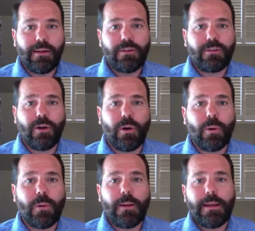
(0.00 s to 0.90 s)

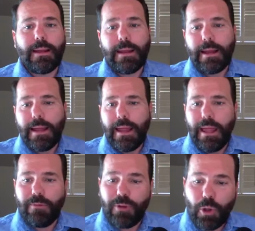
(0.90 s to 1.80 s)
So
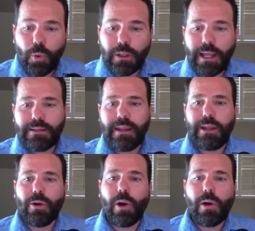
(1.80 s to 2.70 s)
if you would like to get
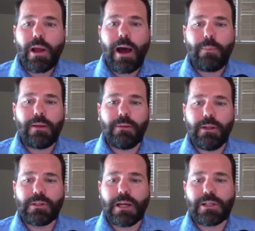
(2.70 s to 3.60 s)
your own copy of the
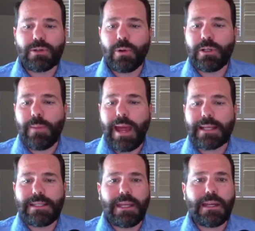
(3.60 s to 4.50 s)
Utah Stories
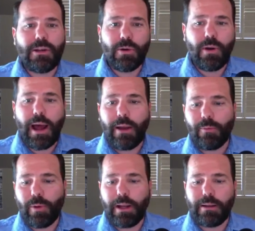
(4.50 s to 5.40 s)
magazine and you're not
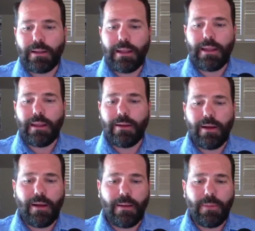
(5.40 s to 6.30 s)
readily
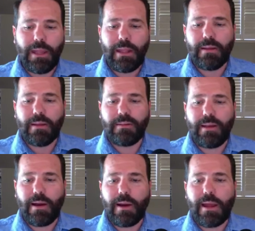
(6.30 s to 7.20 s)
in this
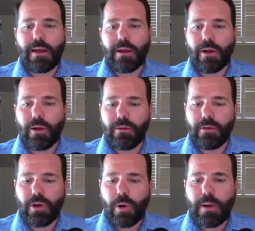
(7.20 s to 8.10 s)
area,
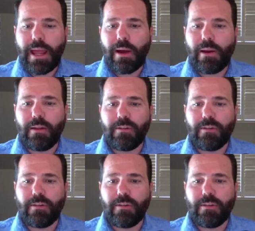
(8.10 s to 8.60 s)
go down and